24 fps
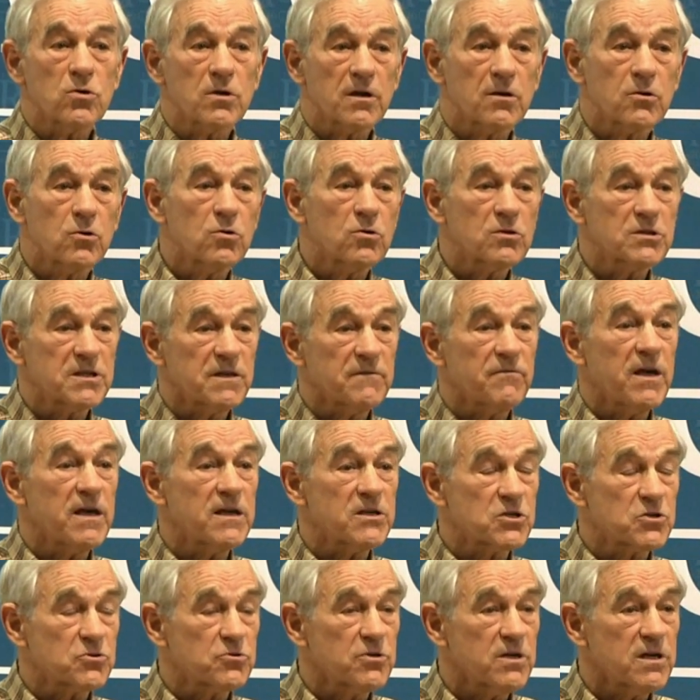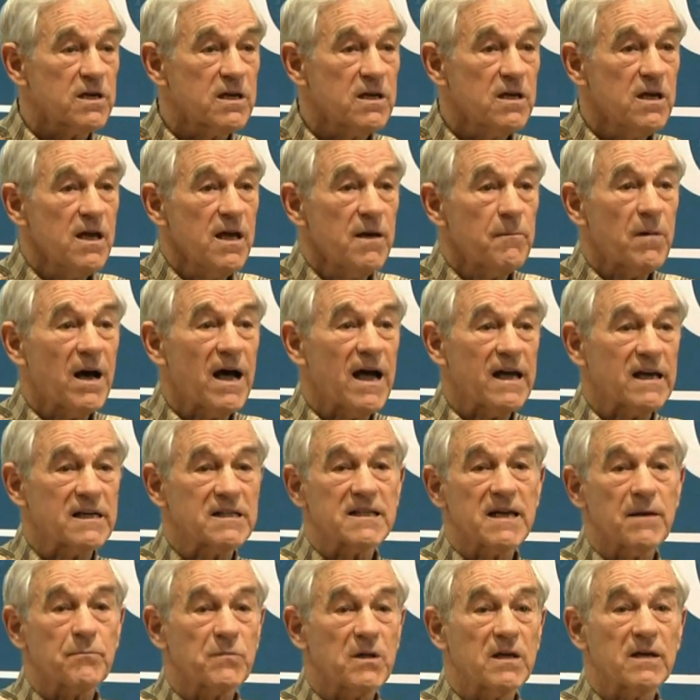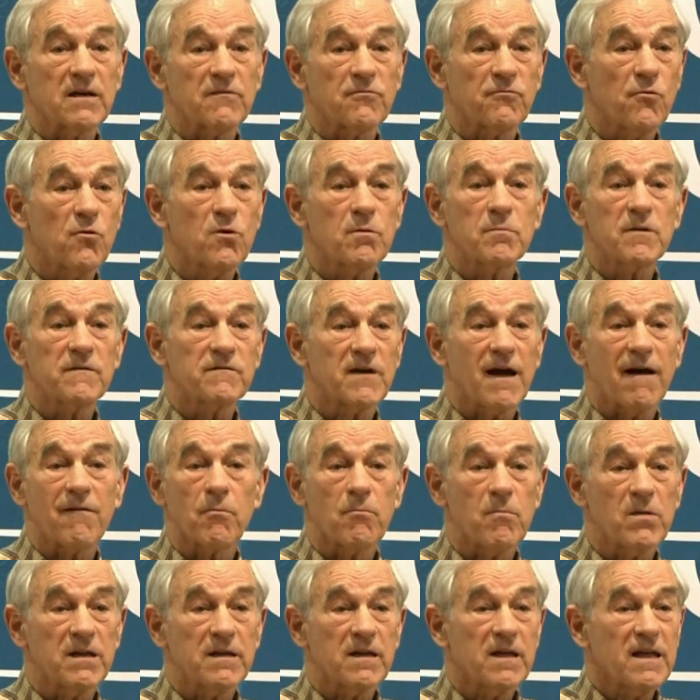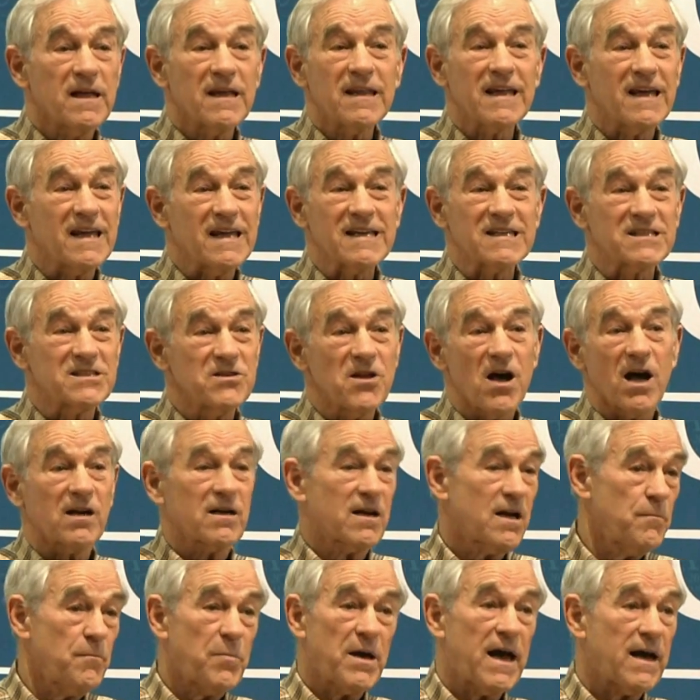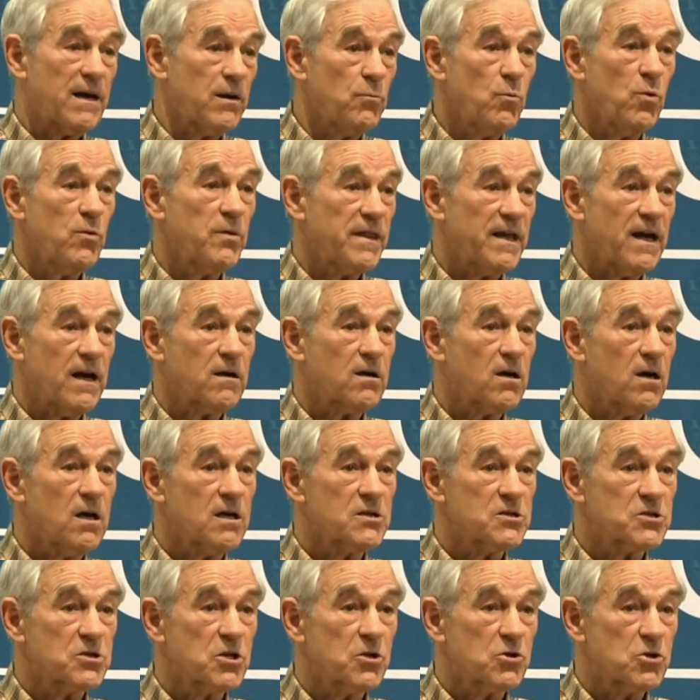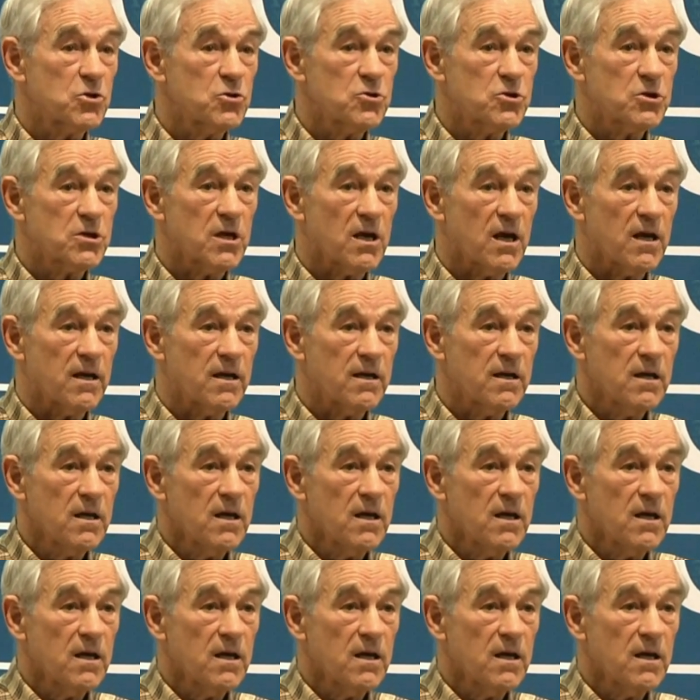course of history by accepting a form of government that is not compatible with our Constitution.